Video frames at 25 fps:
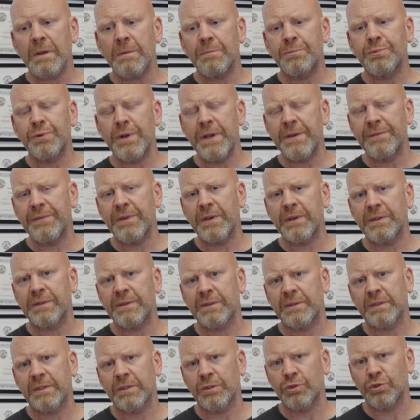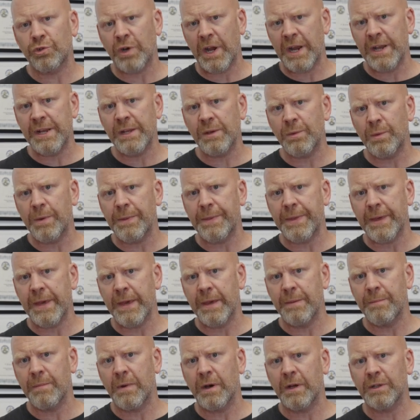Previous to training with
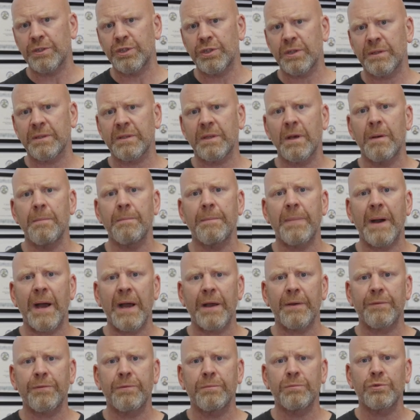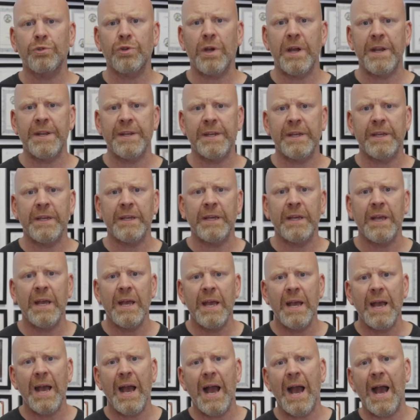him, I'd just come back from training
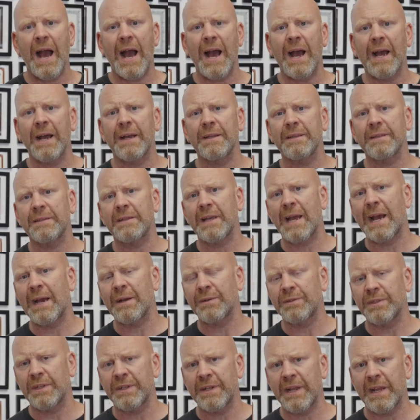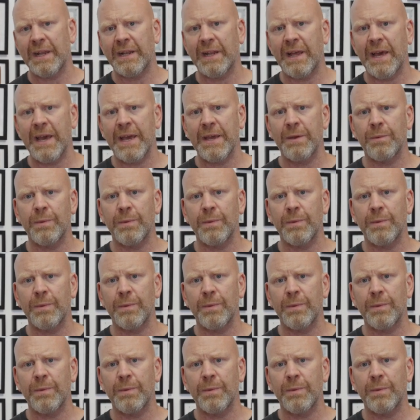out in LA